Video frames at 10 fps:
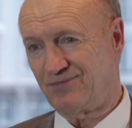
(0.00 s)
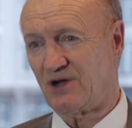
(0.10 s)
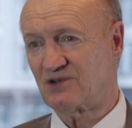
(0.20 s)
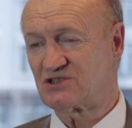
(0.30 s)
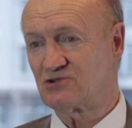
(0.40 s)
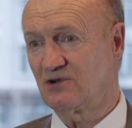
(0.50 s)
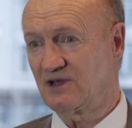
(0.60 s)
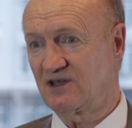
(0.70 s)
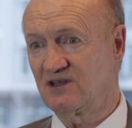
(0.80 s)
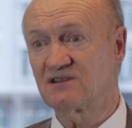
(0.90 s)

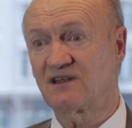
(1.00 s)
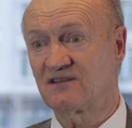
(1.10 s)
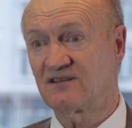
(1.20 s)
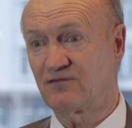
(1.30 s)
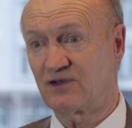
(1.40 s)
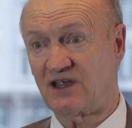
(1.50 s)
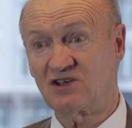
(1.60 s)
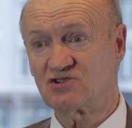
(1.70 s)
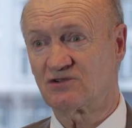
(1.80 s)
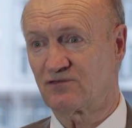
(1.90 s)
particularly
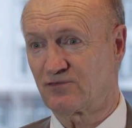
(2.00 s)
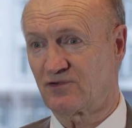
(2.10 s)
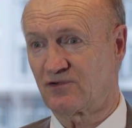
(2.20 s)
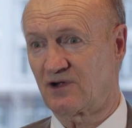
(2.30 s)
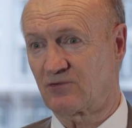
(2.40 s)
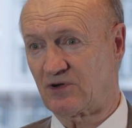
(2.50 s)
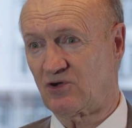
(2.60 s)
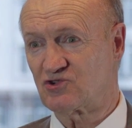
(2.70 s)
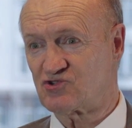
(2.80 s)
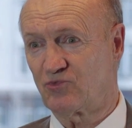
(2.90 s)
intensification of
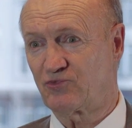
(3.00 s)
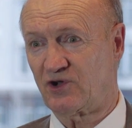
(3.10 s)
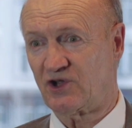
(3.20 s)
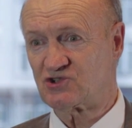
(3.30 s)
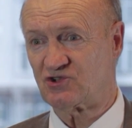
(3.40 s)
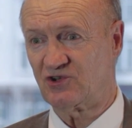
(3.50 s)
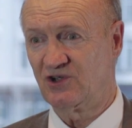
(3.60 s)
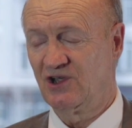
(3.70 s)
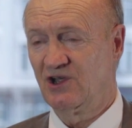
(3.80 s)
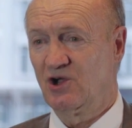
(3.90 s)
agricultural production,
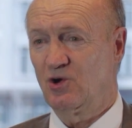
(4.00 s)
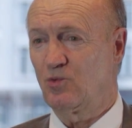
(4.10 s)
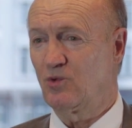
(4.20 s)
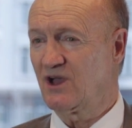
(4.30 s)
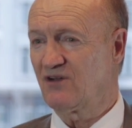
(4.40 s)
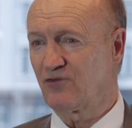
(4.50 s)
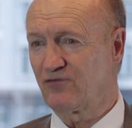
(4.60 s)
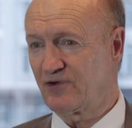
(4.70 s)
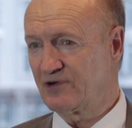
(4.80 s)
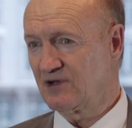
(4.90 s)
we have a
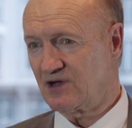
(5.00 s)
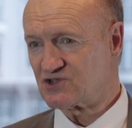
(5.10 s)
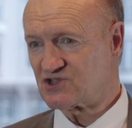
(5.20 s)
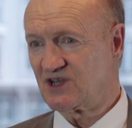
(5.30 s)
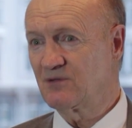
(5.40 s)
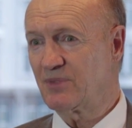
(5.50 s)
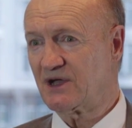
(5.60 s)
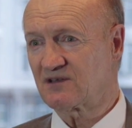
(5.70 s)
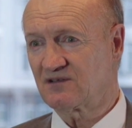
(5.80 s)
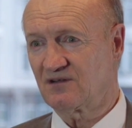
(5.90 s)
very large
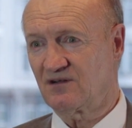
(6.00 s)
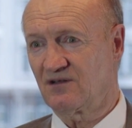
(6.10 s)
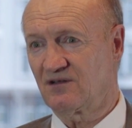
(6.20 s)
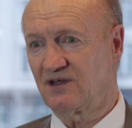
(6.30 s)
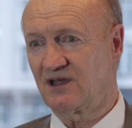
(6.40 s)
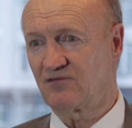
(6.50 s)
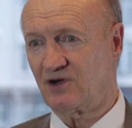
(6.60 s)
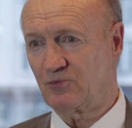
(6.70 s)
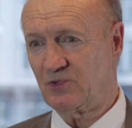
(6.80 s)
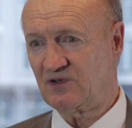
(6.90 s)
impact on the
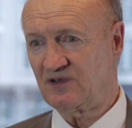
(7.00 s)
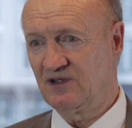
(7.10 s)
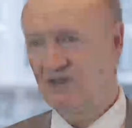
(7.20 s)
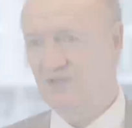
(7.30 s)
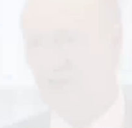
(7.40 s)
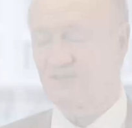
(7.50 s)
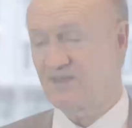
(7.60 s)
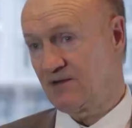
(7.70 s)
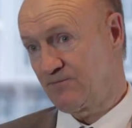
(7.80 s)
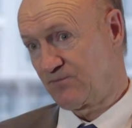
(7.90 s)
environment. And
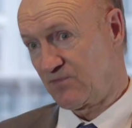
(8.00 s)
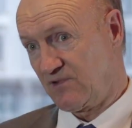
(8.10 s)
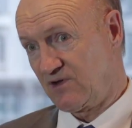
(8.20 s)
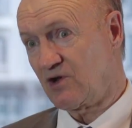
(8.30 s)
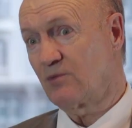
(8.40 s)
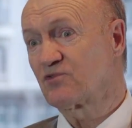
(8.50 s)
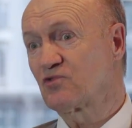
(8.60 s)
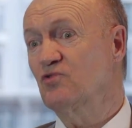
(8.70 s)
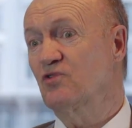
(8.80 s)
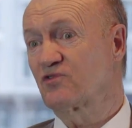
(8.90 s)
then it comes
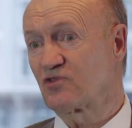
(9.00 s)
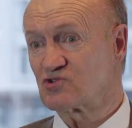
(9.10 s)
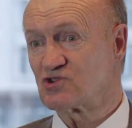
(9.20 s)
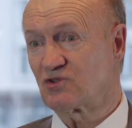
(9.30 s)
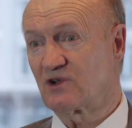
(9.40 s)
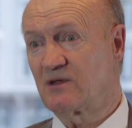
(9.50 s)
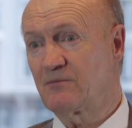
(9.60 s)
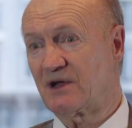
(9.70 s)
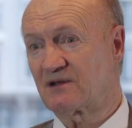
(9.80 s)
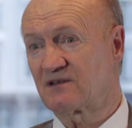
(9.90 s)
to societal
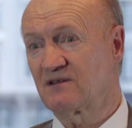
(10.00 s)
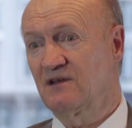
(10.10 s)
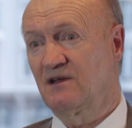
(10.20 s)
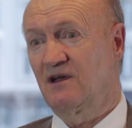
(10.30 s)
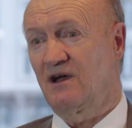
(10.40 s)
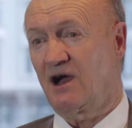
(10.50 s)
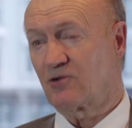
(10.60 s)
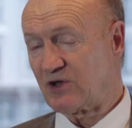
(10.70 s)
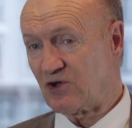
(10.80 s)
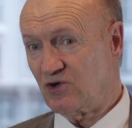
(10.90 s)
impact.
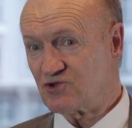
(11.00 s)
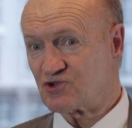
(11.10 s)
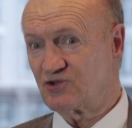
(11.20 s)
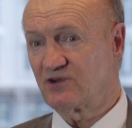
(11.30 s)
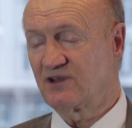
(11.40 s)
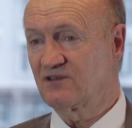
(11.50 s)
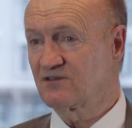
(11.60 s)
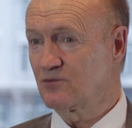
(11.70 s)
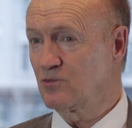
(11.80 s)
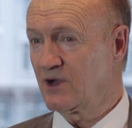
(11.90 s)
Agriculture
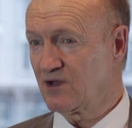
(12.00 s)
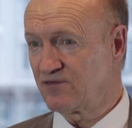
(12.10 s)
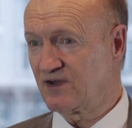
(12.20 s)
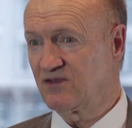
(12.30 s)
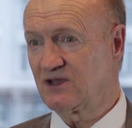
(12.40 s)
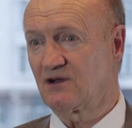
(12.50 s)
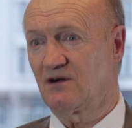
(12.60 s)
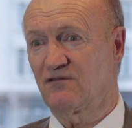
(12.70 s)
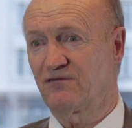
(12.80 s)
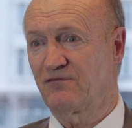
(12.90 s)
is a way of living
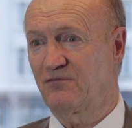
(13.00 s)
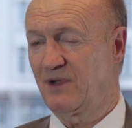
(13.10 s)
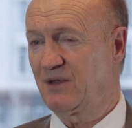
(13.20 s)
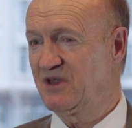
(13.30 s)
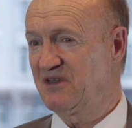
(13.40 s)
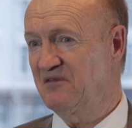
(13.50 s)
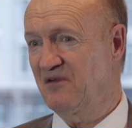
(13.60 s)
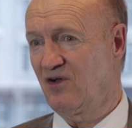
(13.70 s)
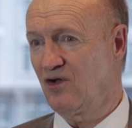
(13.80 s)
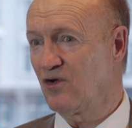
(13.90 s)
of maybe
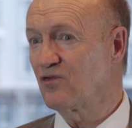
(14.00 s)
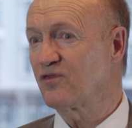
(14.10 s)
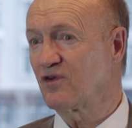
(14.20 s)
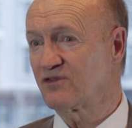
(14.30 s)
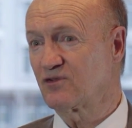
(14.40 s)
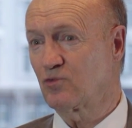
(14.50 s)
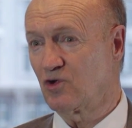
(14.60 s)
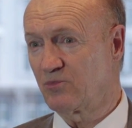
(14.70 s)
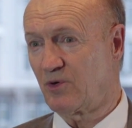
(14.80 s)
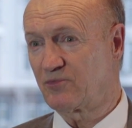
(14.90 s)
half of the
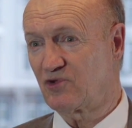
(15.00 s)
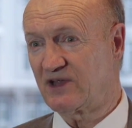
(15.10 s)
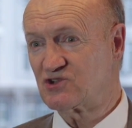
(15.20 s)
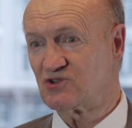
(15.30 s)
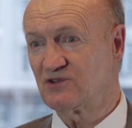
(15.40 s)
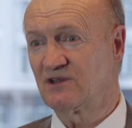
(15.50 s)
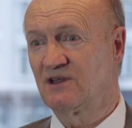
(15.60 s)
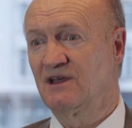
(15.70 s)
world population,